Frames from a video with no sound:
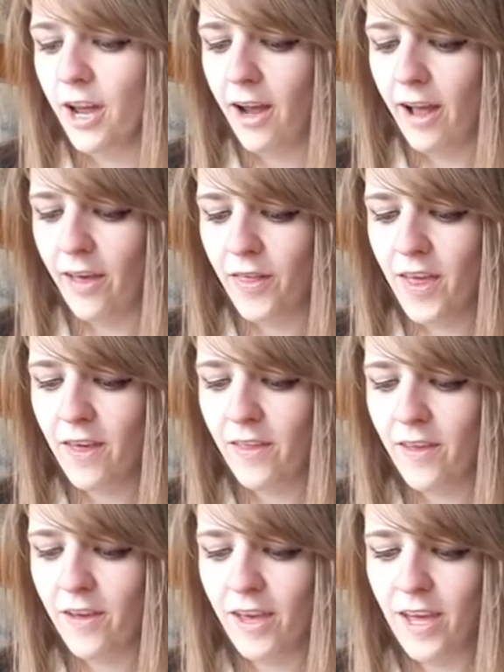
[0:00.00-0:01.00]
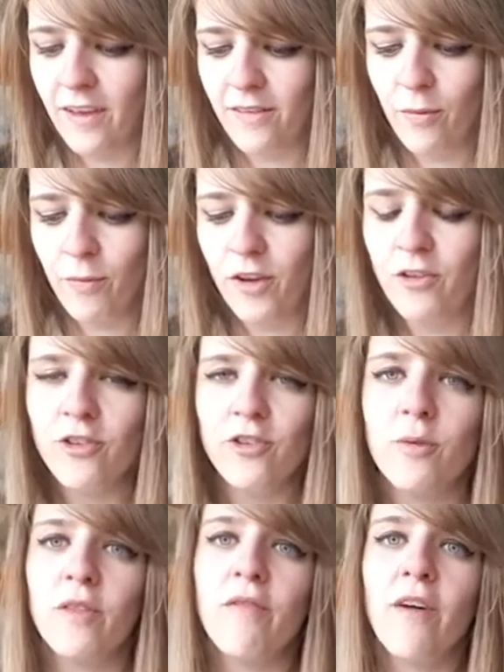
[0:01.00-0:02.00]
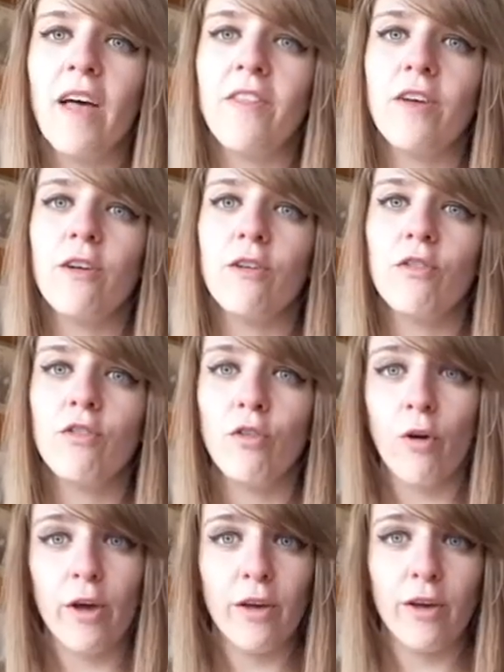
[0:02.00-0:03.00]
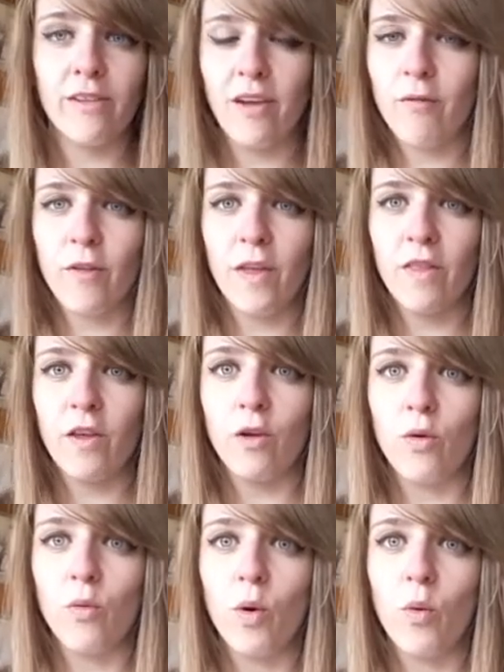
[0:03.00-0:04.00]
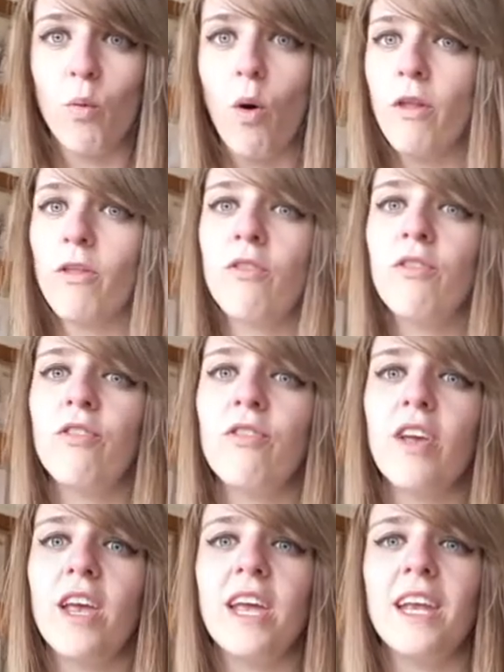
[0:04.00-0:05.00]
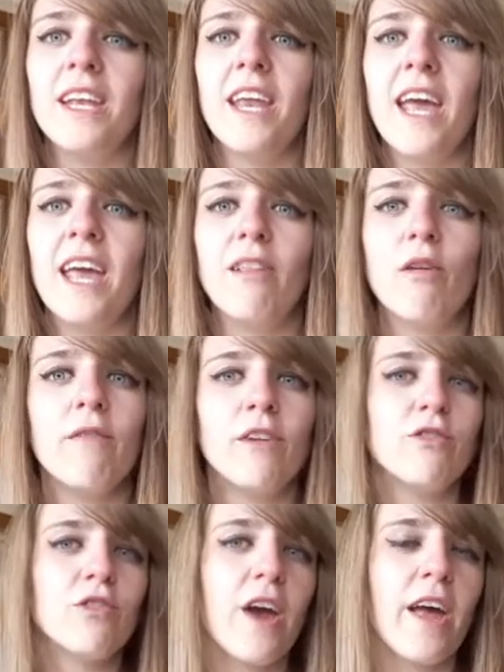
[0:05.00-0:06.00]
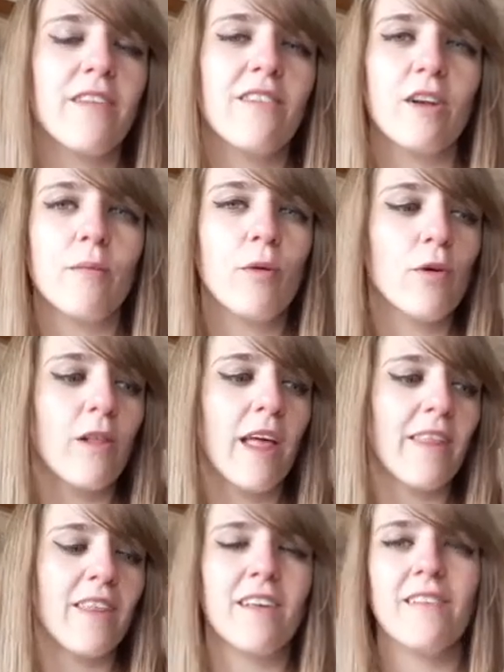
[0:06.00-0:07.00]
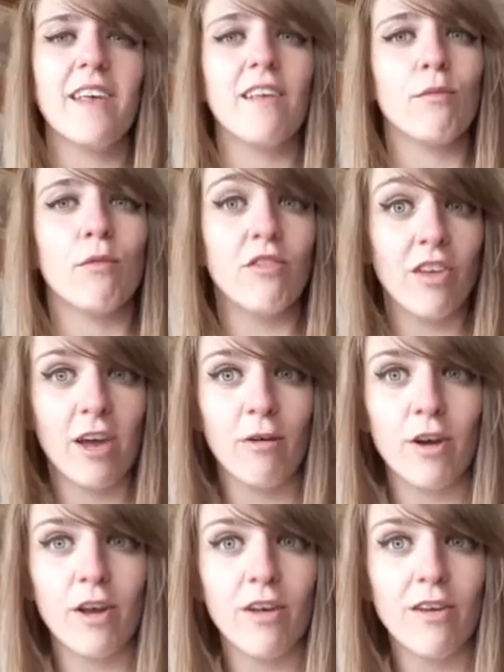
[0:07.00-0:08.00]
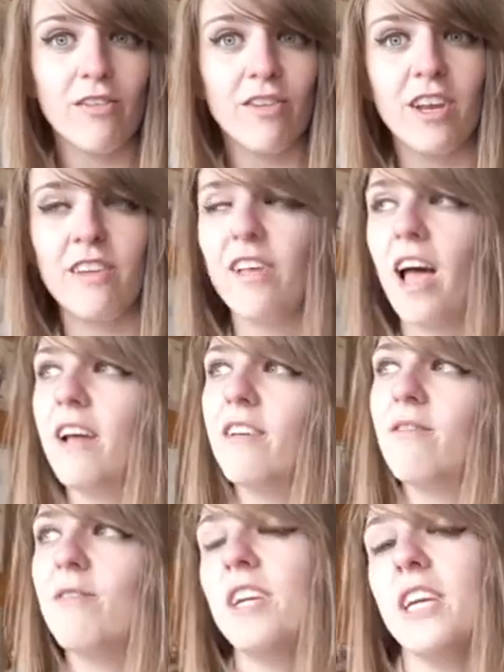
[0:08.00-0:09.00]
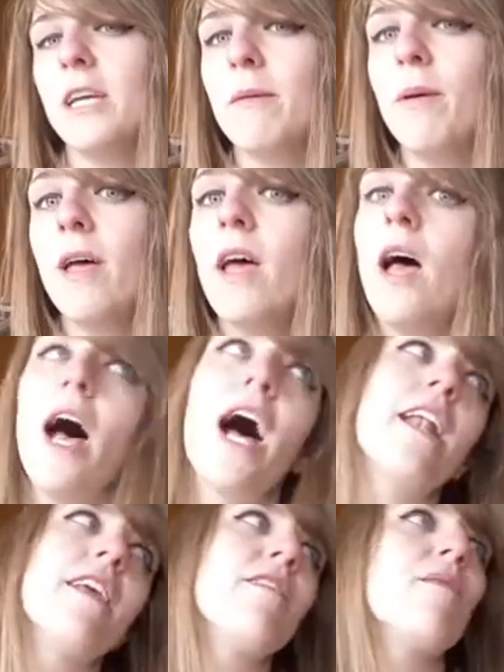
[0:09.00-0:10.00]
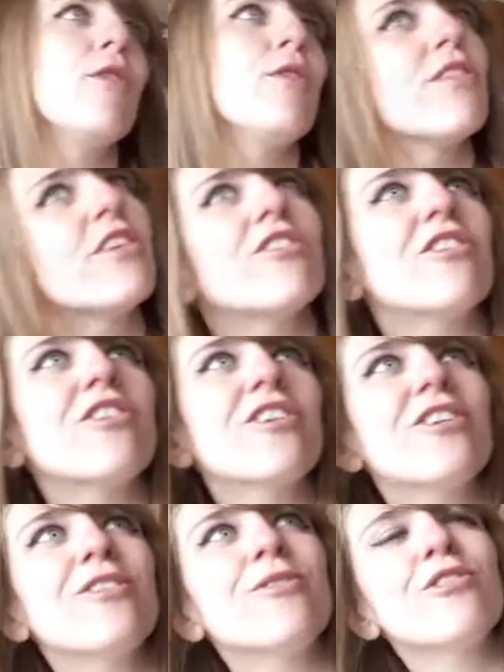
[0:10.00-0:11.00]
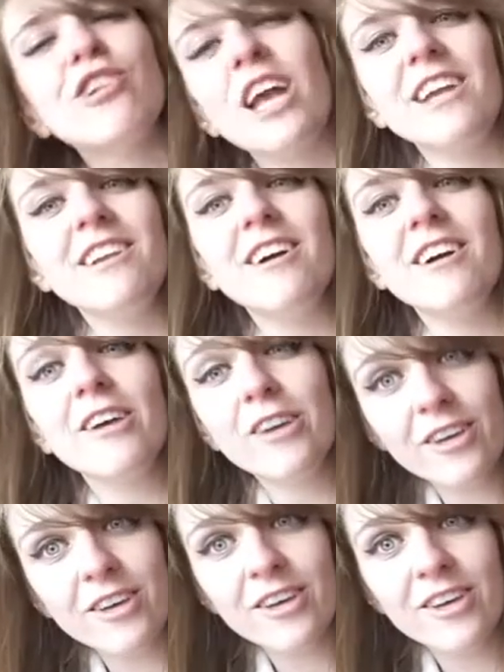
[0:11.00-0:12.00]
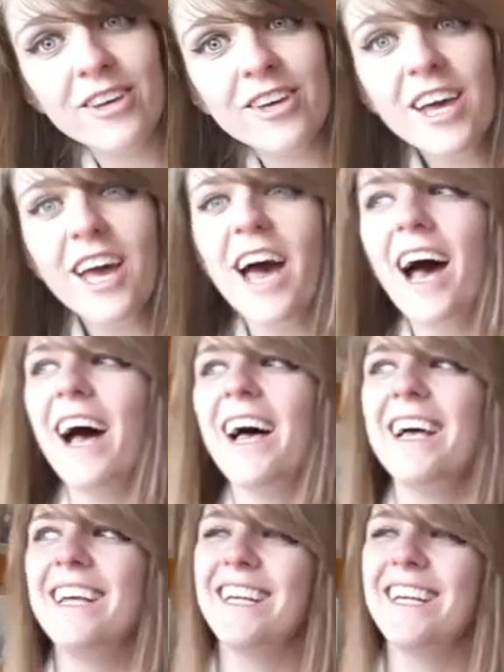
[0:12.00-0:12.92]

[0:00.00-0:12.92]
I think that it has something to do with the fact that Sawyer is everything that you want in a love interest in a book like this. He's mysterious and he's kind of deep and he's a musician with shaggy dark hair and